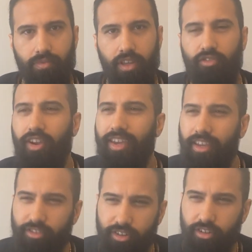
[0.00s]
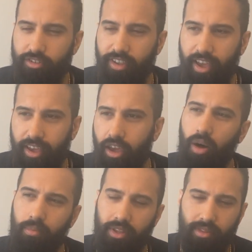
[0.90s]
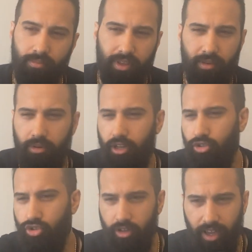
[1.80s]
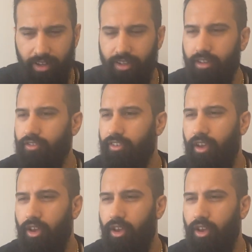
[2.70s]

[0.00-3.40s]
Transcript: It's very easy to say, but people are drug addicts.